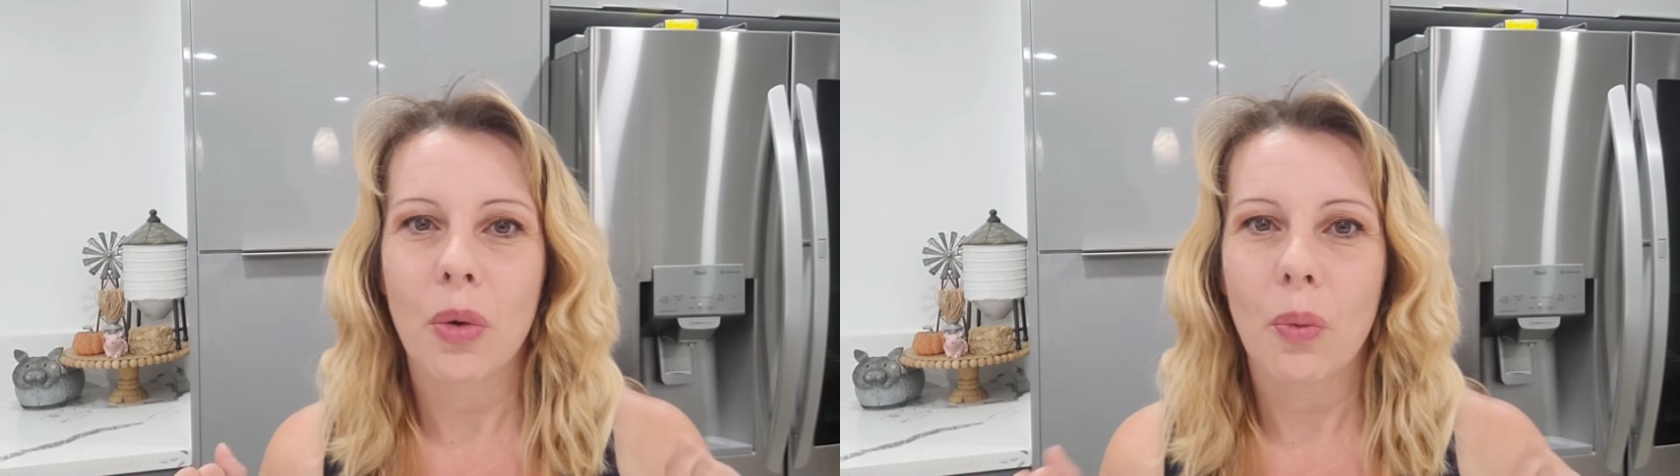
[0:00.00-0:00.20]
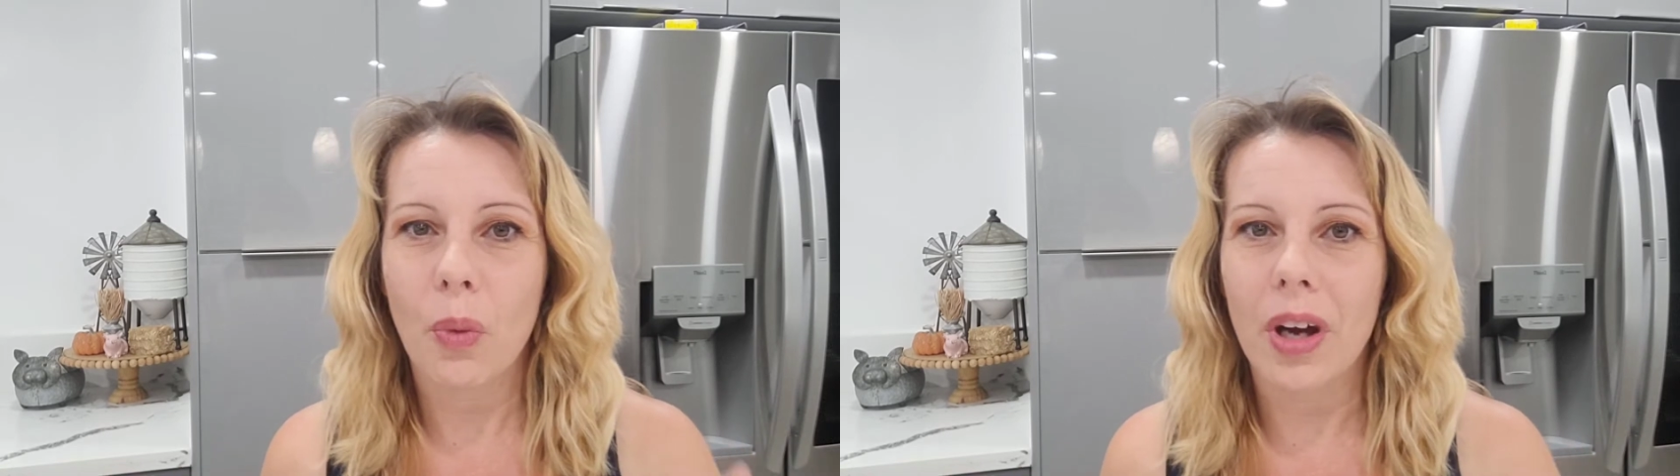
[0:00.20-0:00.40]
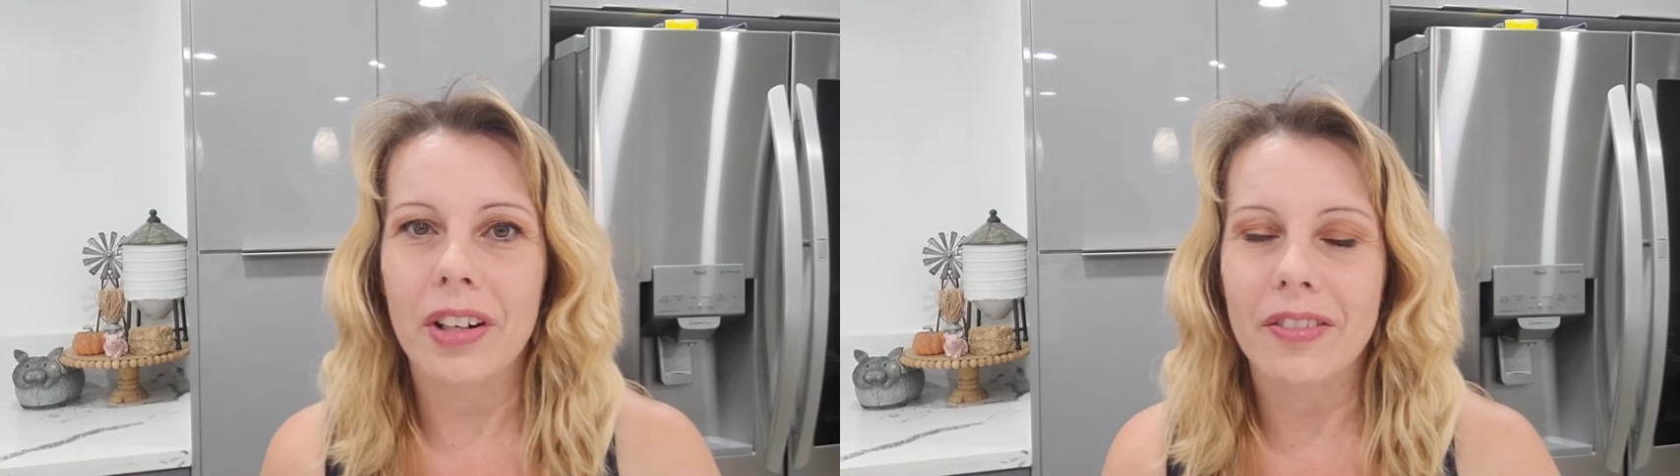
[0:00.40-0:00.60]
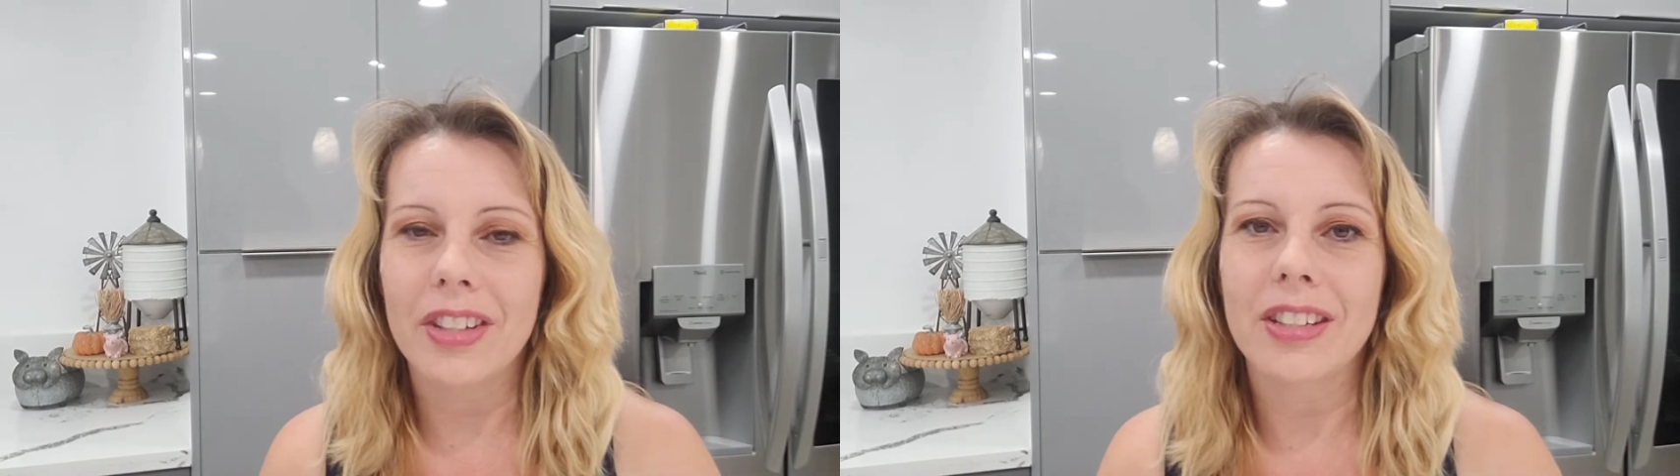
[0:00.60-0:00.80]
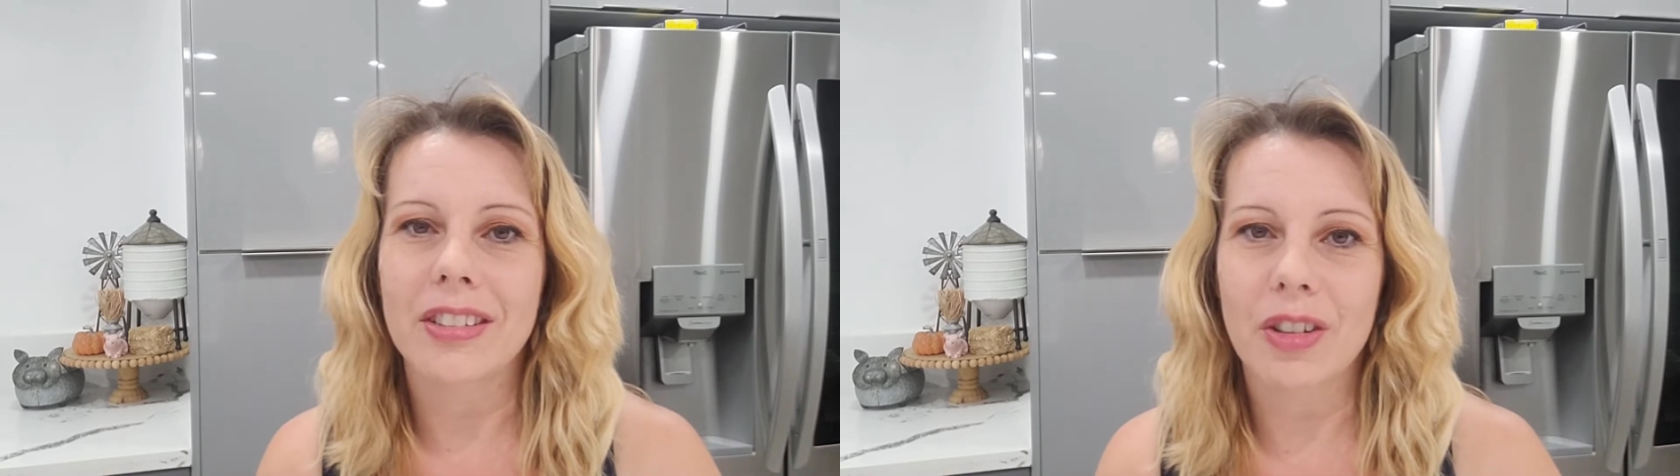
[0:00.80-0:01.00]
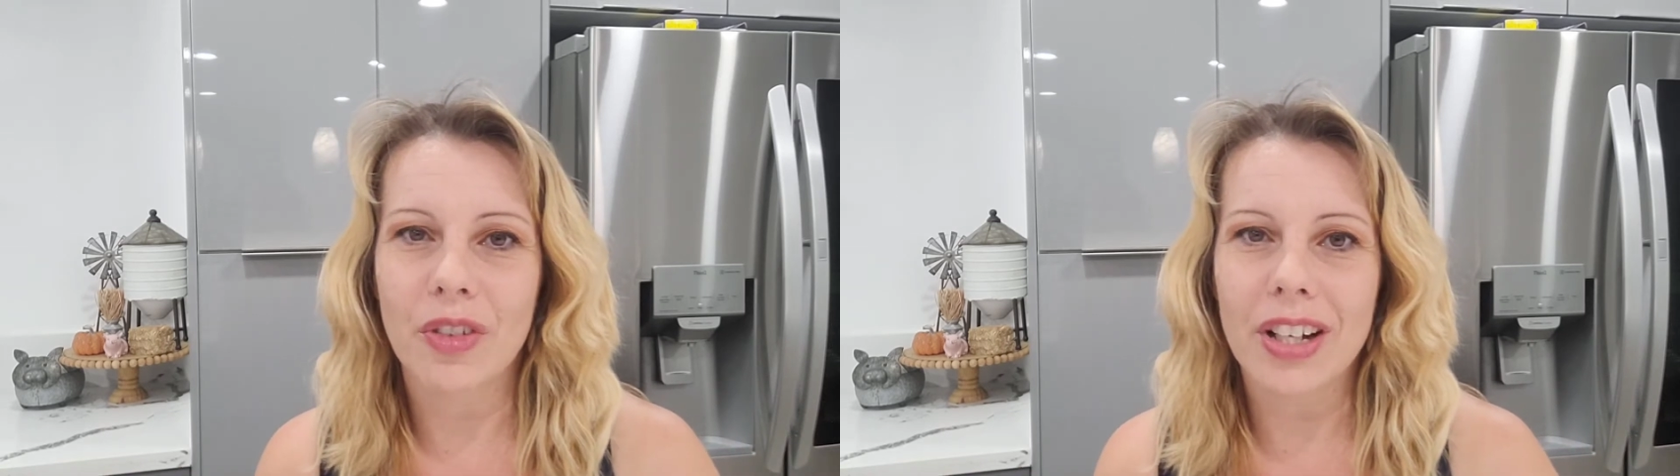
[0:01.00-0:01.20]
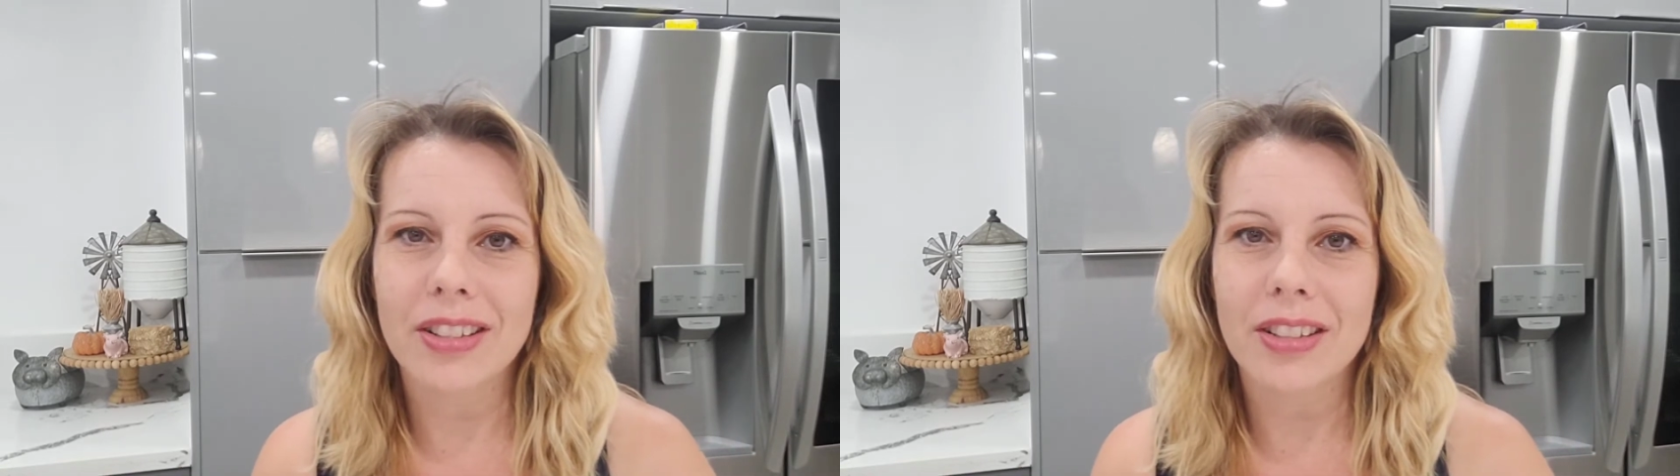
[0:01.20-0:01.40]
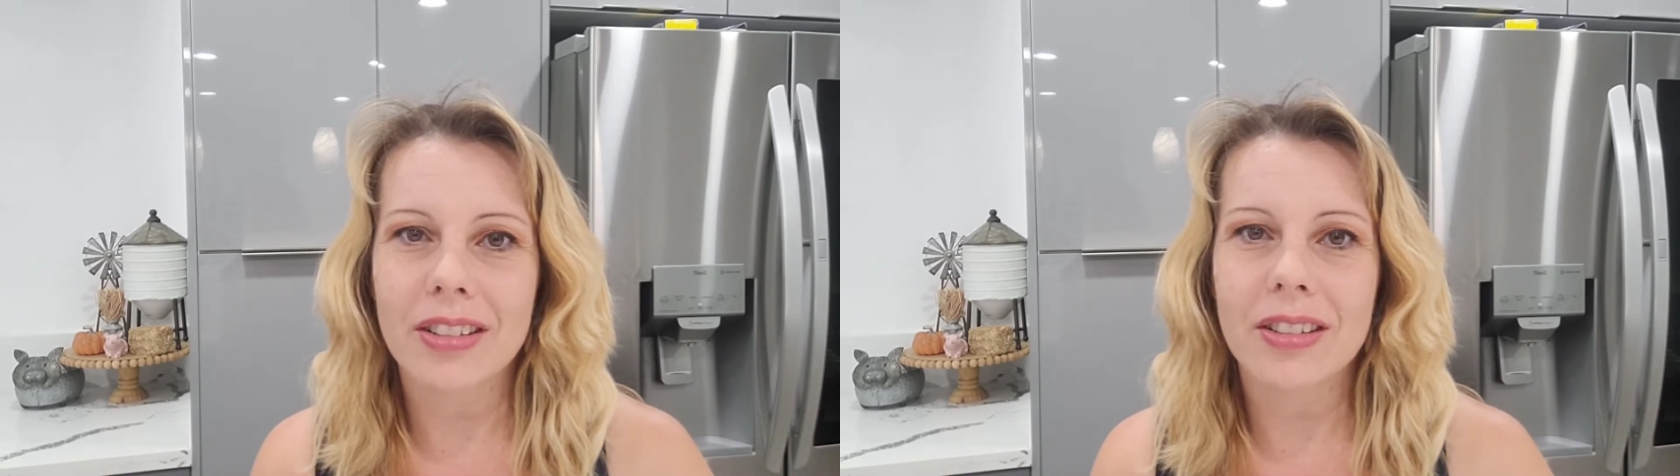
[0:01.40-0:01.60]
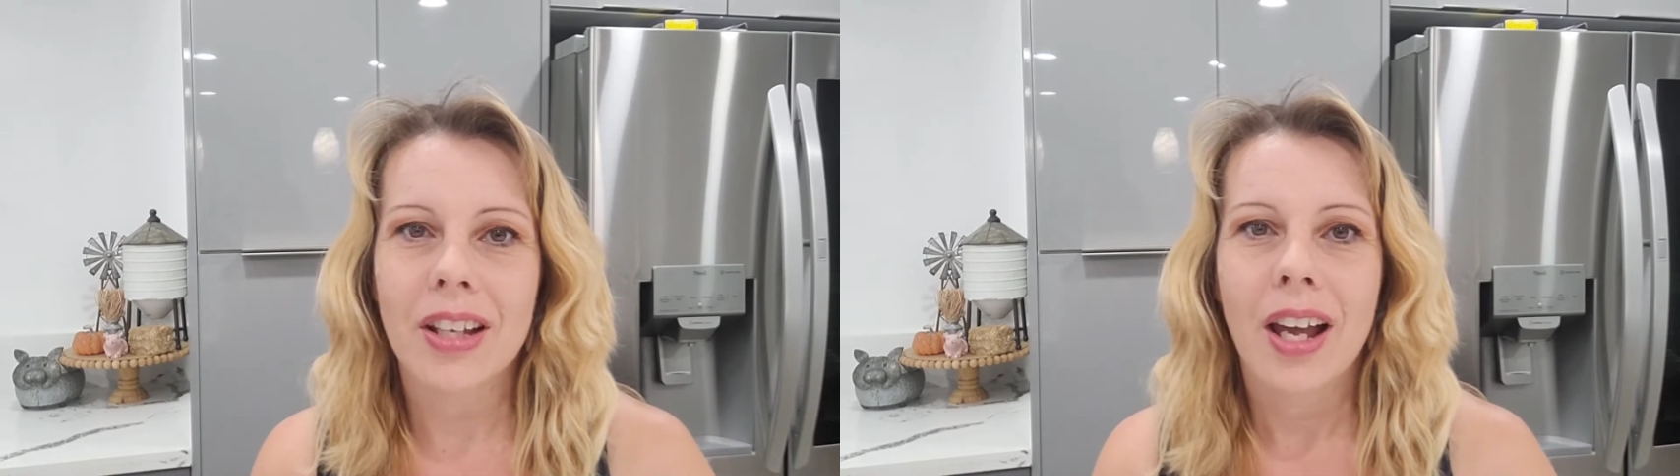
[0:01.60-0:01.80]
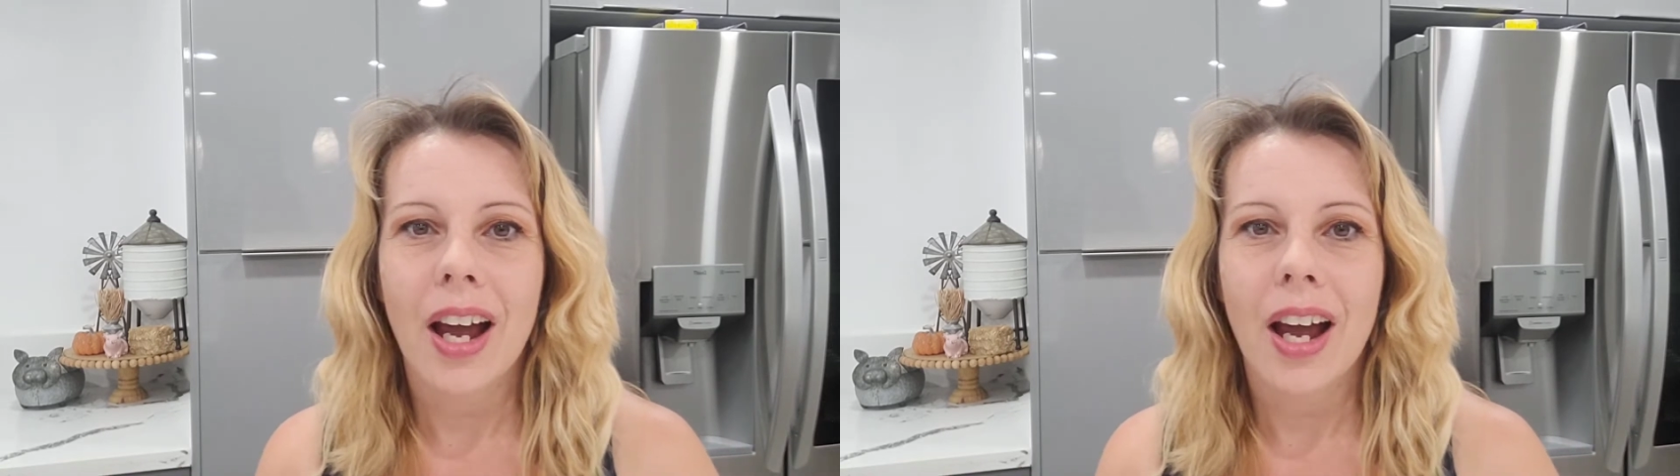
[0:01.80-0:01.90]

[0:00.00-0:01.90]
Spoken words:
one of these devices.